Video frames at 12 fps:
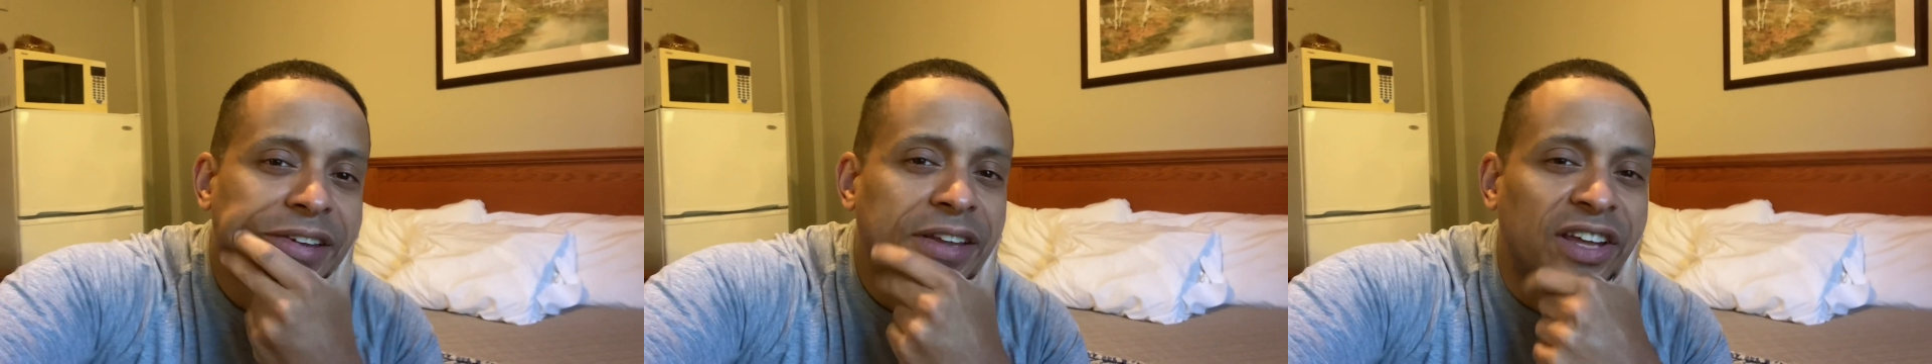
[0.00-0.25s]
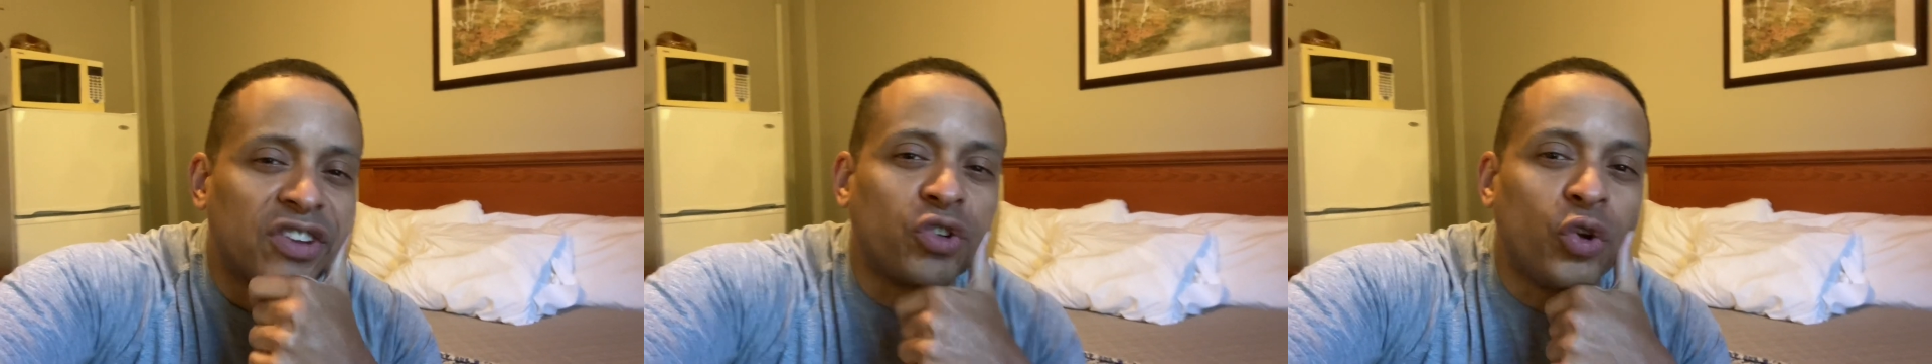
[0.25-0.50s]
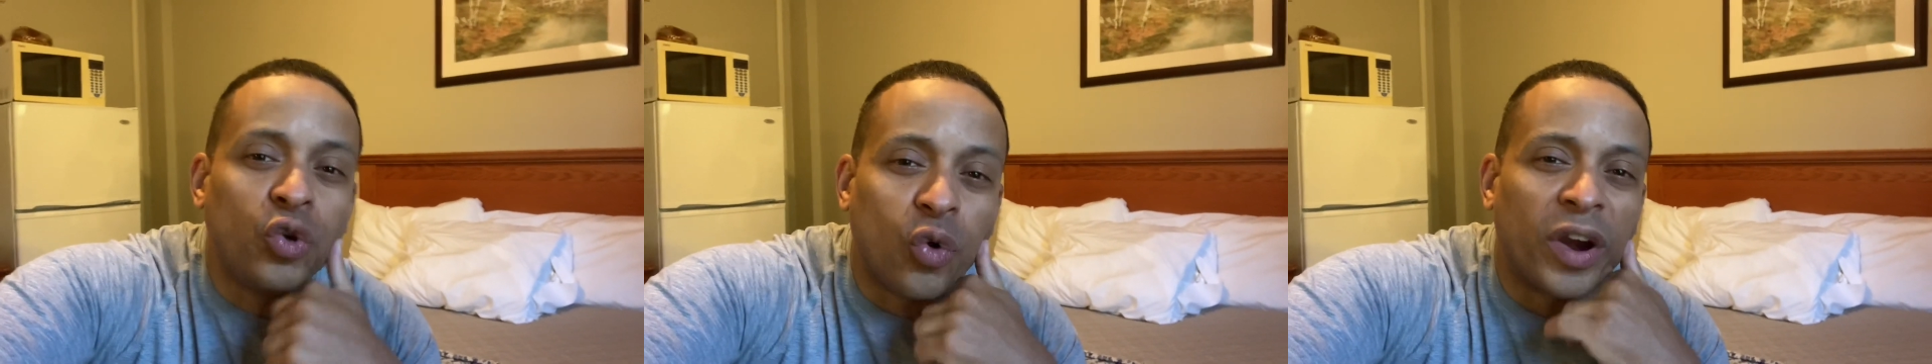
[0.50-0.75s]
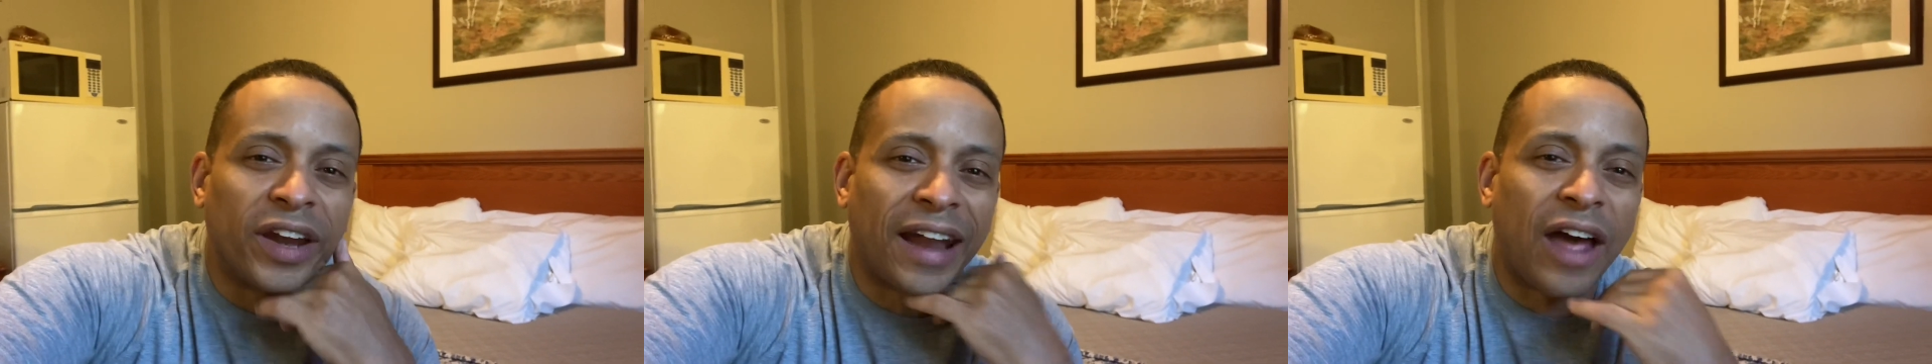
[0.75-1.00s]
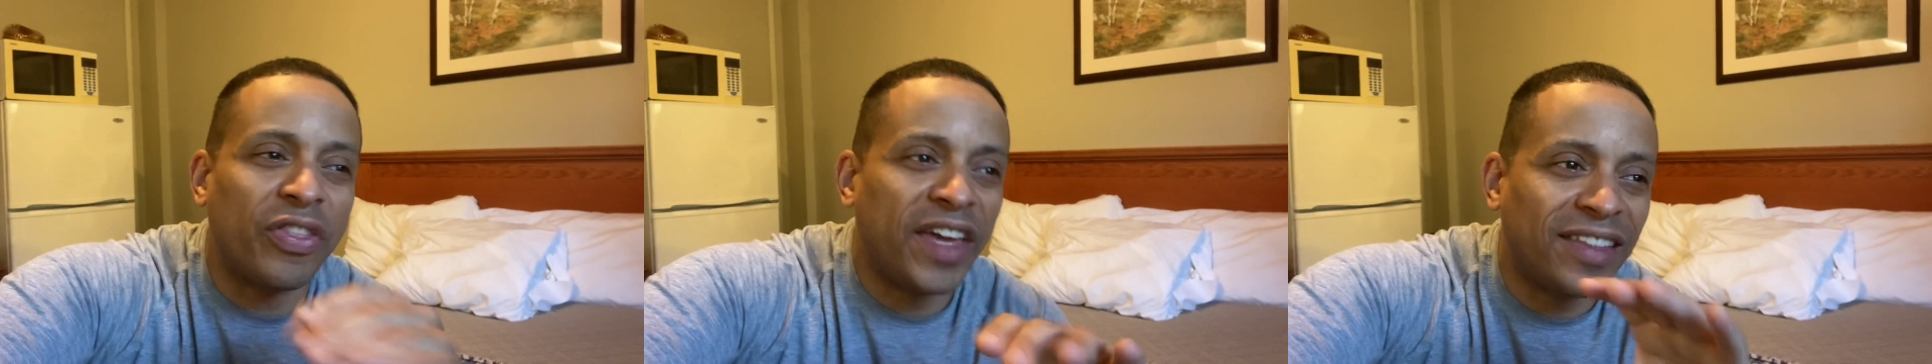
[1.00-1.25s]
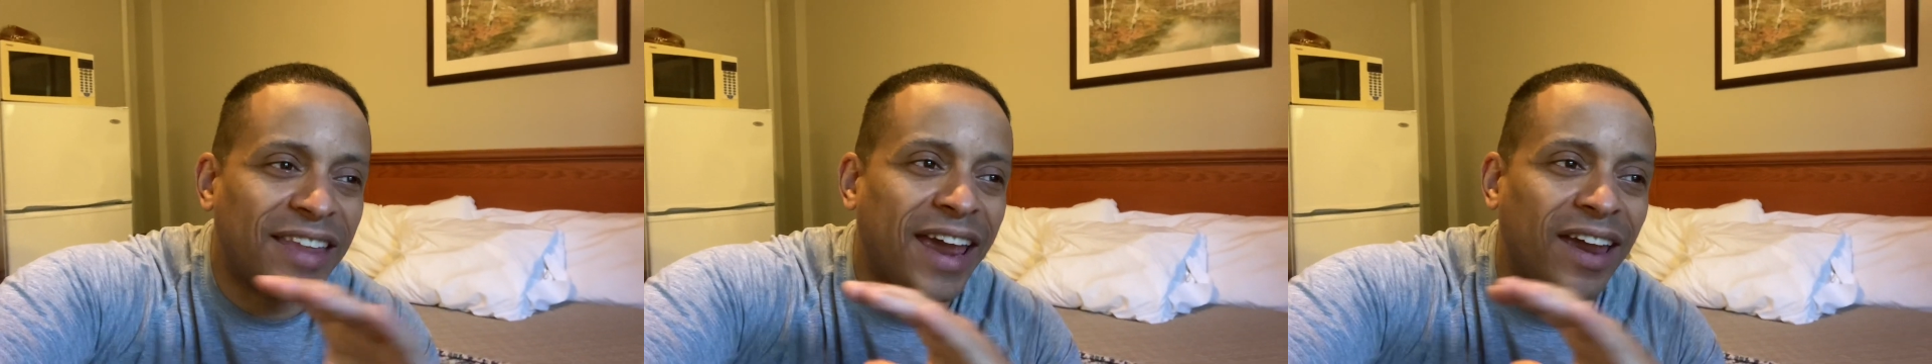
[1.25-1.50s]
It's annoying now.
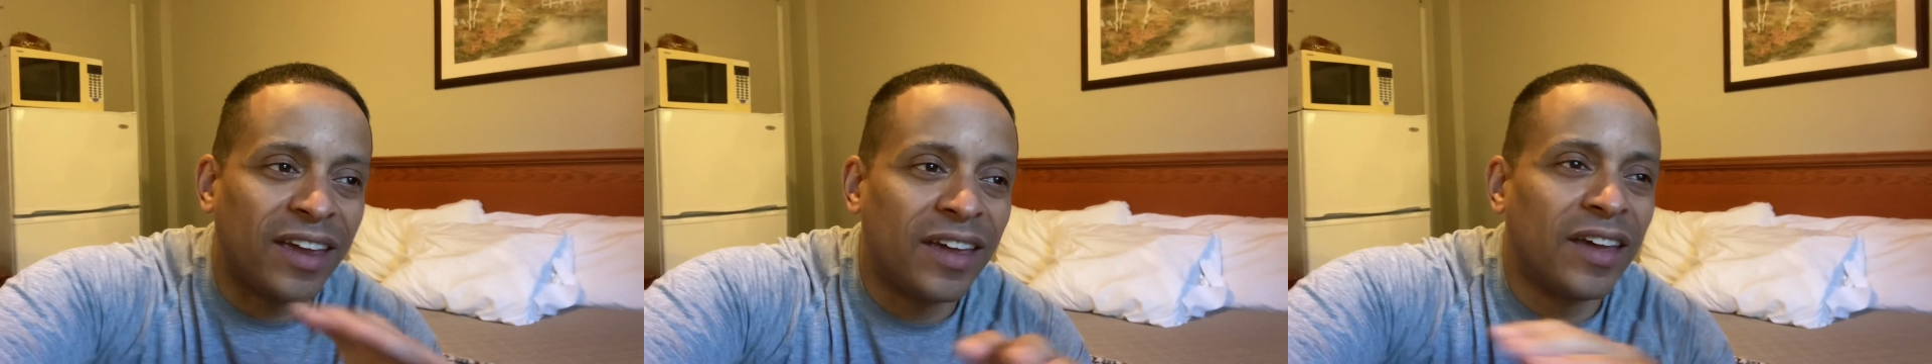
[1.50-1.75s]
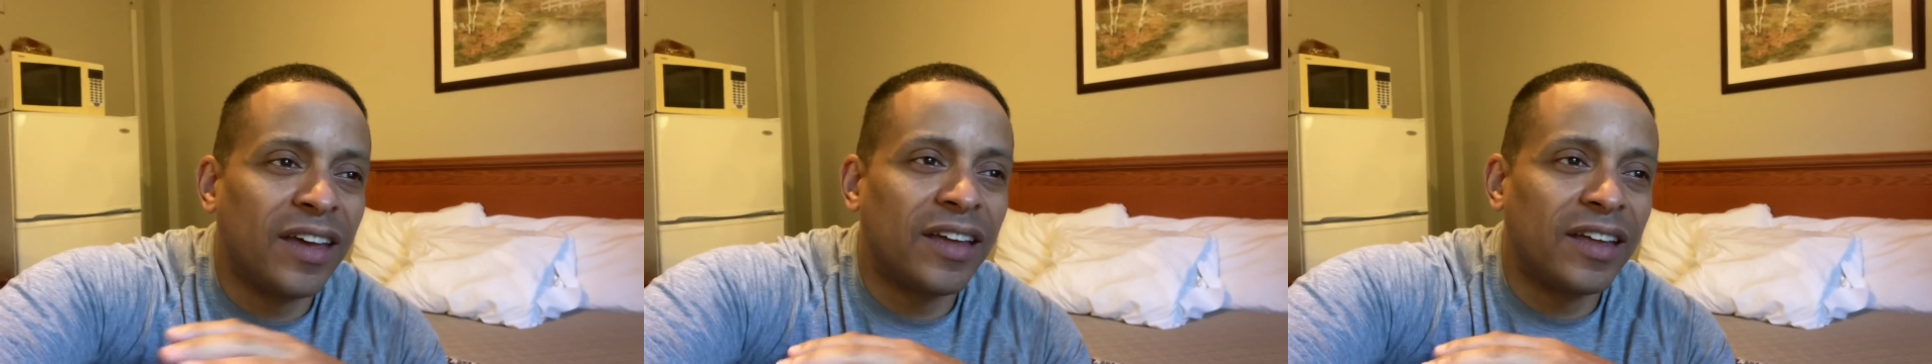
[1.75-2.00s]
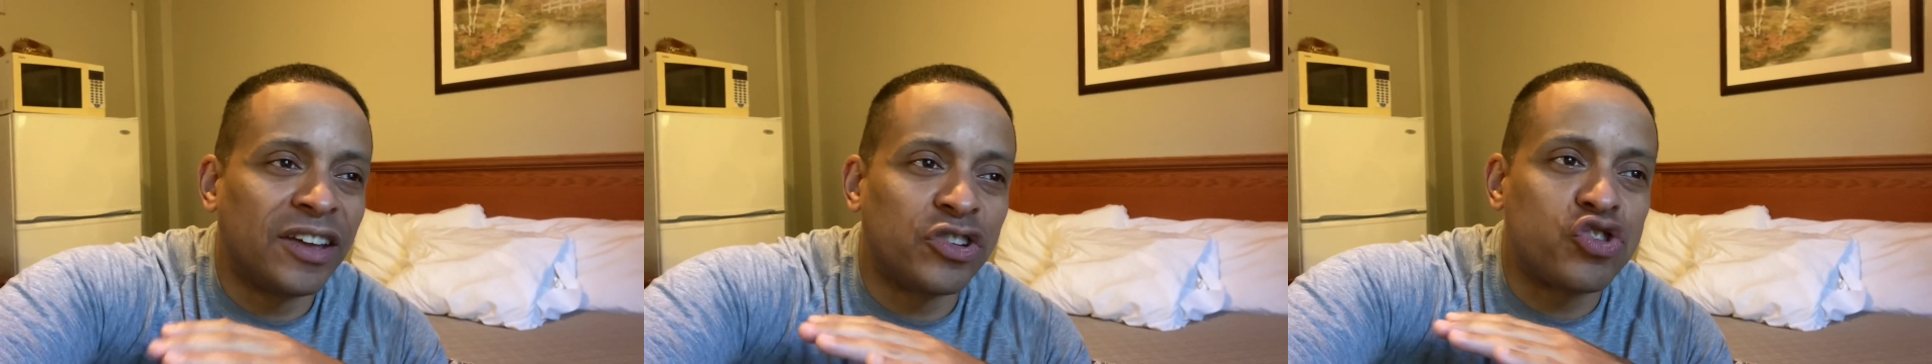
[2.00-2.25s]
They is